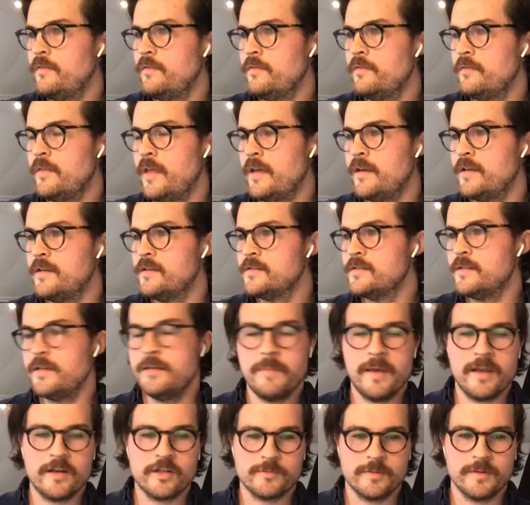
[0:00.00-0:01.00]
that is in
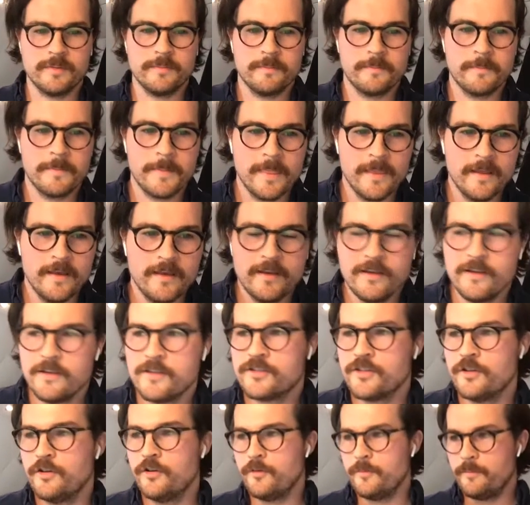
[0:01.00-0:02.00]
management.
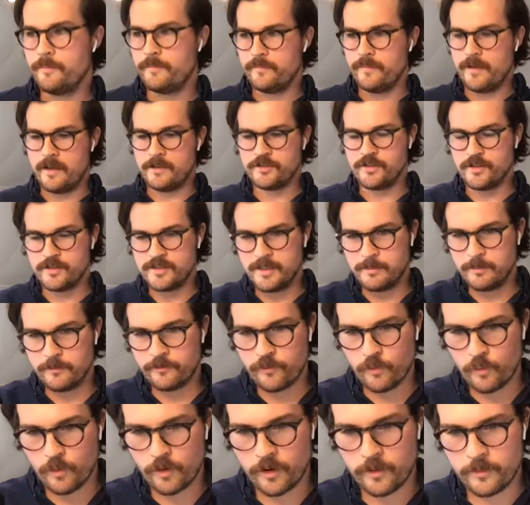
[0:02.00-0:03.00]
So as you can see
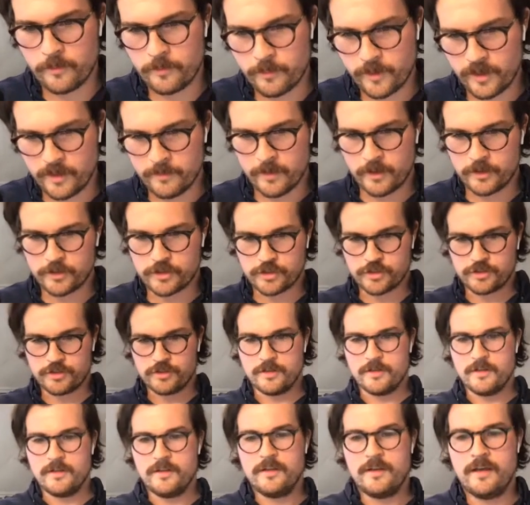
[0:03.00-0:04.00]
before, pretty much,
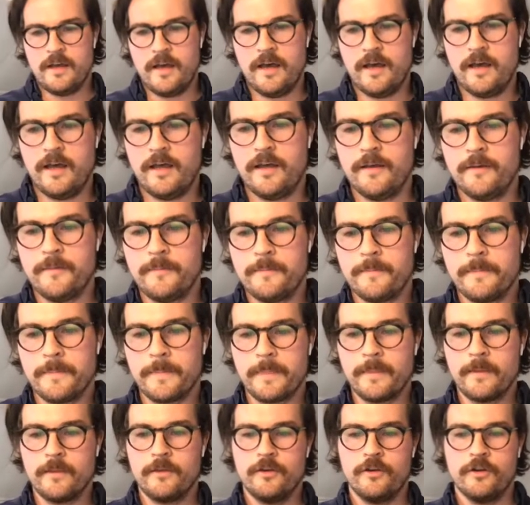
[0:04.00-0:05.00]
uh,
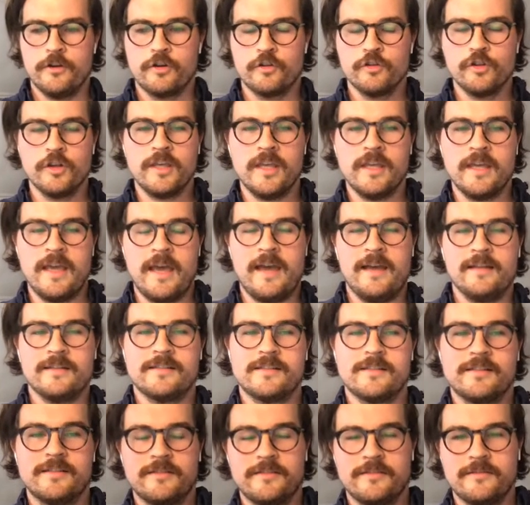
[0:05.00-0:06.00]
you know, you're looking at
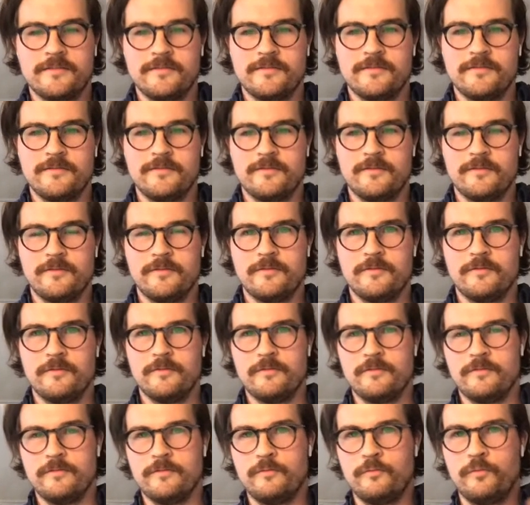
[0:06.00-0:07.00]

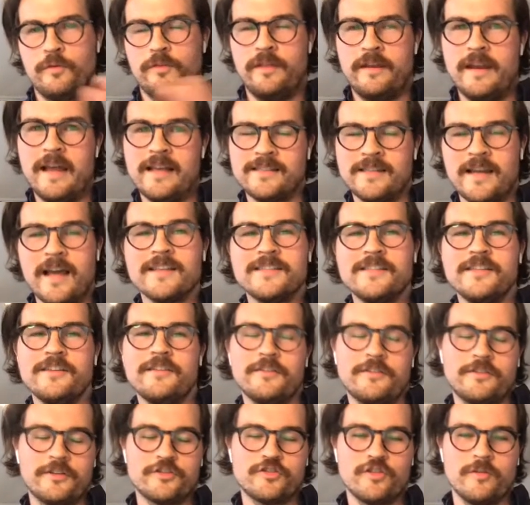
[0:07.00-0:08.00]
with it as an
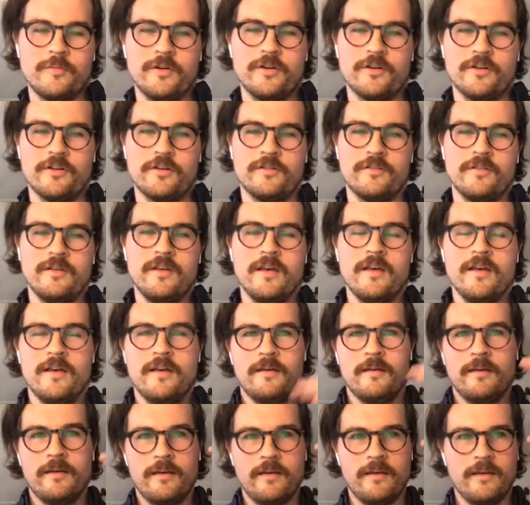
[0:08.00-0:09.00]
IC contributor,
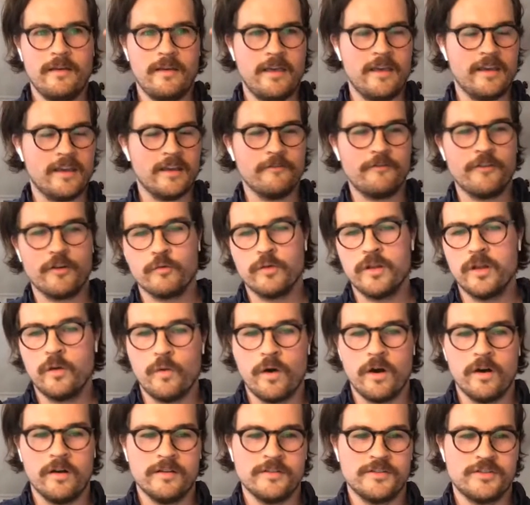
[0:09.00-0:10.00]
it can fit really
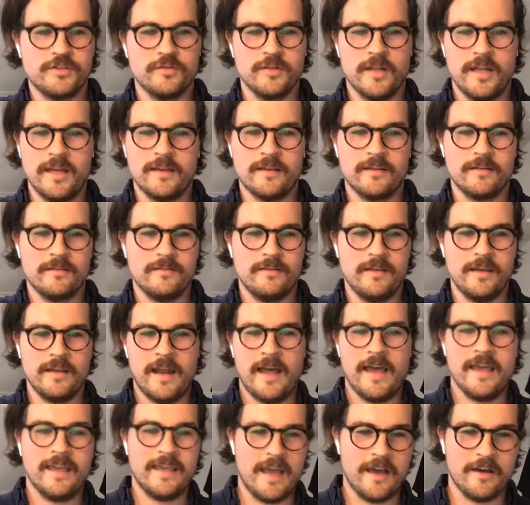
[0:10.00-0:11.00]
well into like an
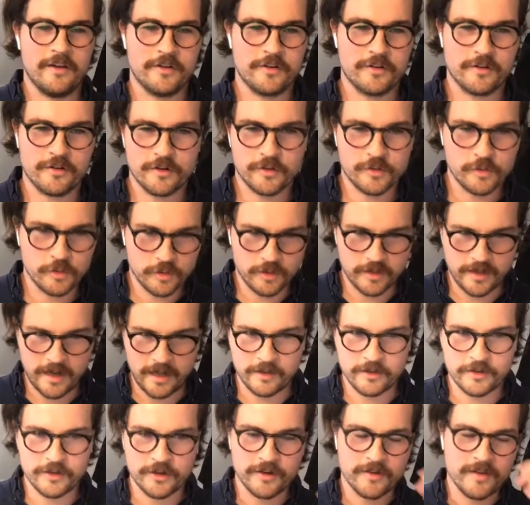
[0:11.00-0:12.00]
iCalendar or Google
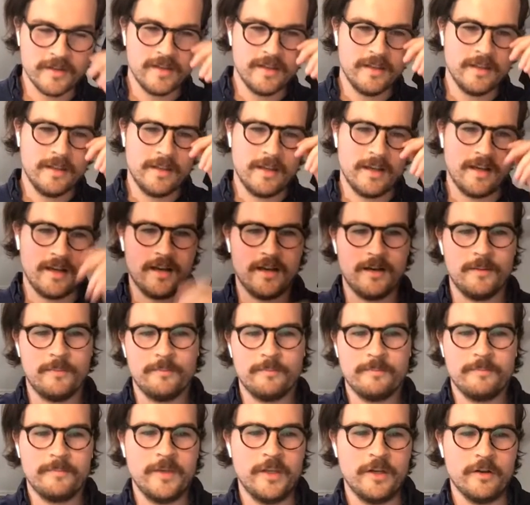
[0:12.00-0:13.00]
Calendar.
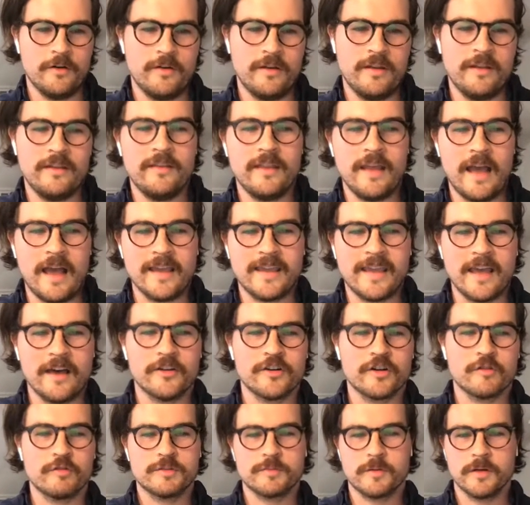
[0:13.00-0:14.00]
Um, you know, it, the
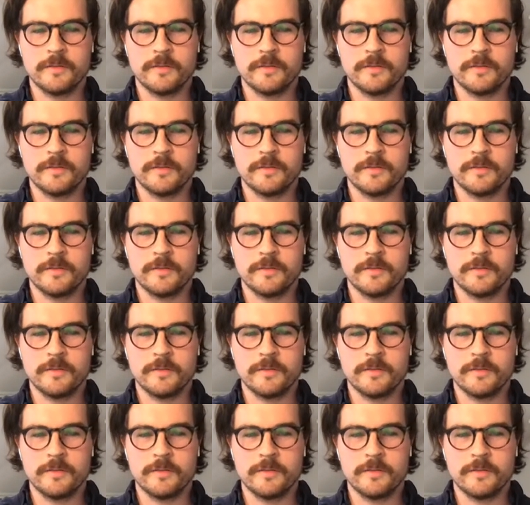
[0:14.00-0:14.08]
iCalendar was pretty